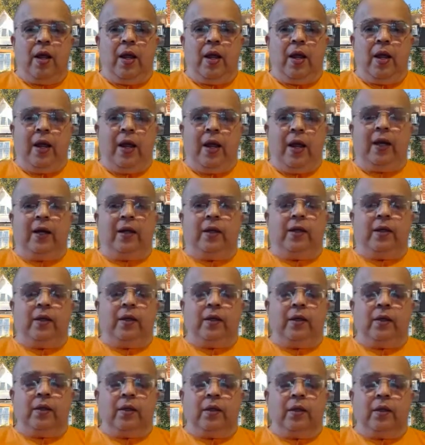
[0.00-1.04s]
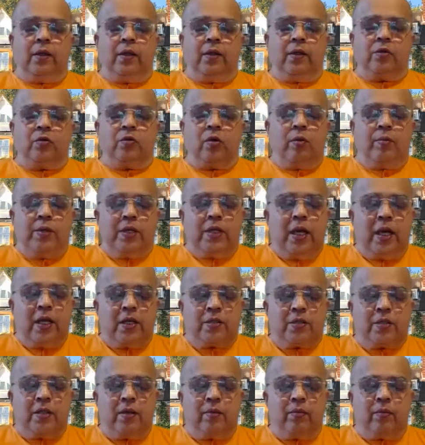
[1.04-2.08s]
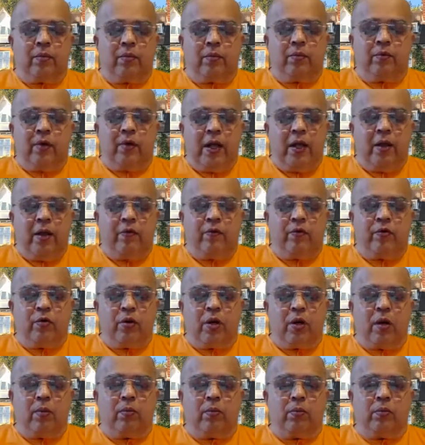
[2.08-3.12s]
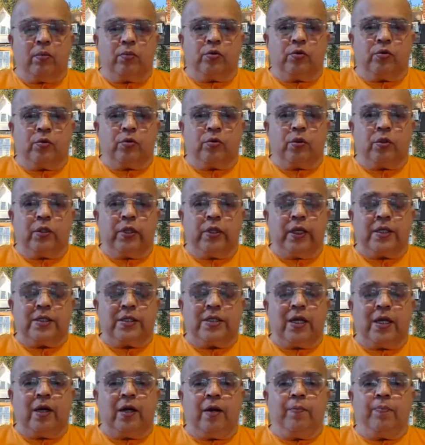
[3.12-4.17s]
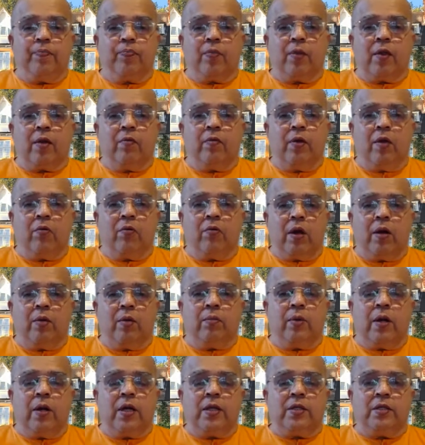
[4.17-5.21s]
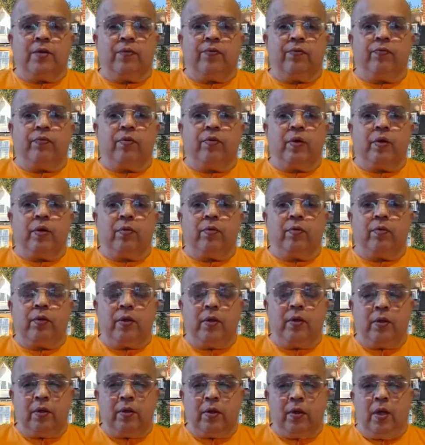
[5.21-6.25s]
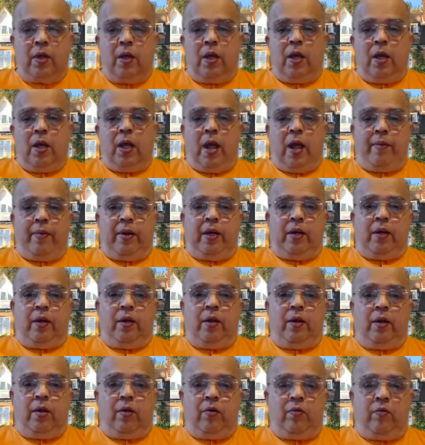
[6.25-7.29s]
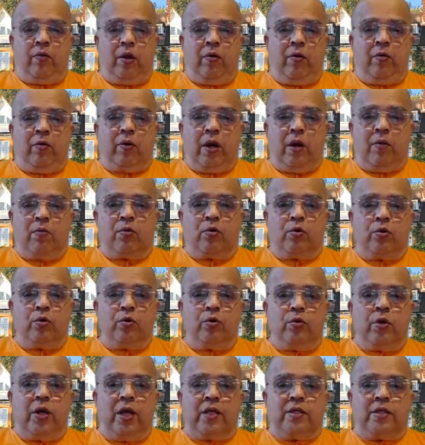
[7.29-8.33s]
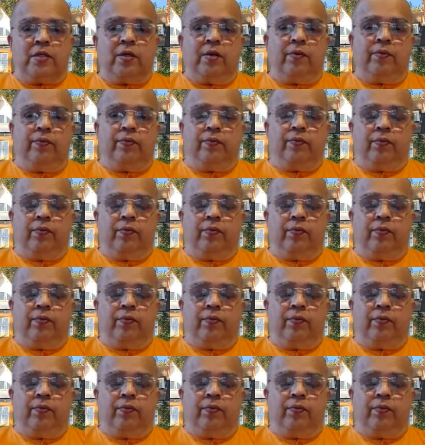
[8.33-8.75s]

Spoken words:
and Swamiji asked them, "Why have you come?" So they said, "We have come as if we have come to you as if